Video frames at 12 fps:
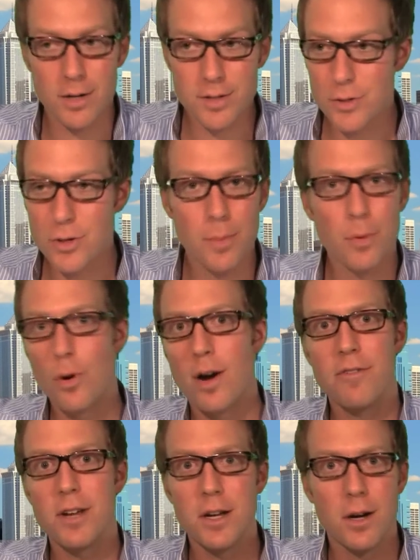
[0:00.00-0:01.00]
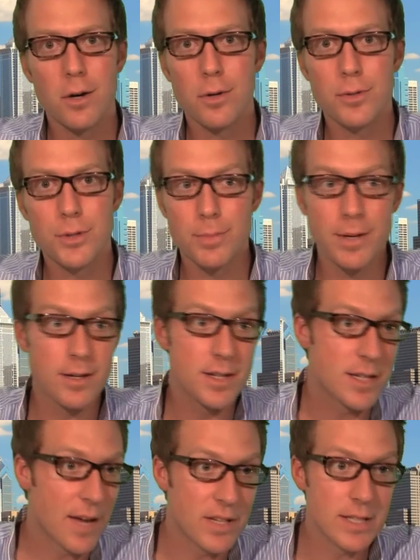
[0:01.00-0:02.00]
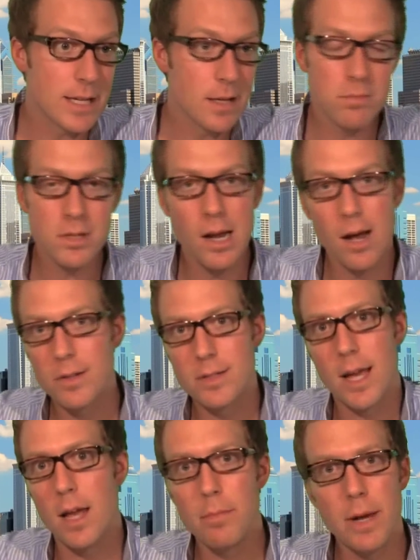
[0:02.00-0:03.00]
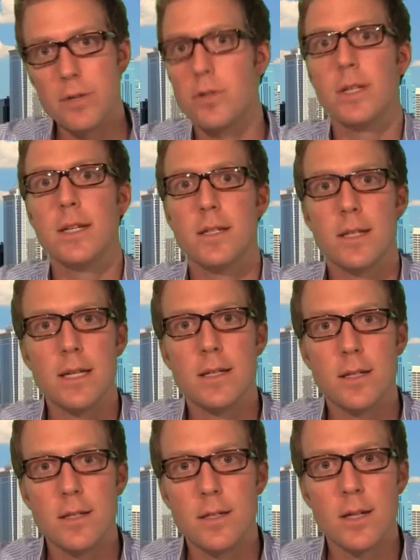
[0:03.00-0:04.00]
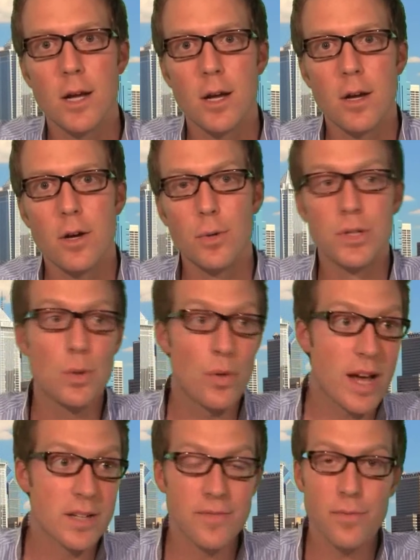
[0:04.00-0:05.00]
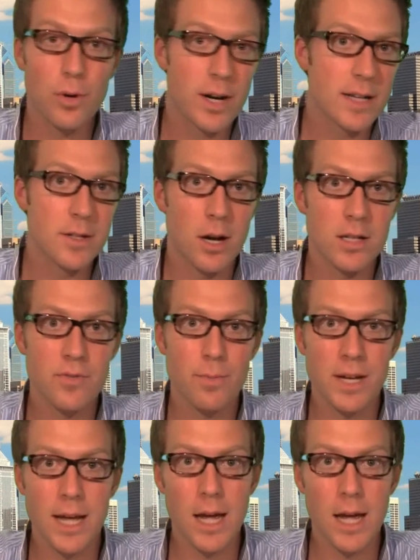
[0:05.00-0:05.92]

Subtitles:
causes trouble wherever he goes, has been on 7 teams now in 10 Major League seasons, who in 2004 got tossed from a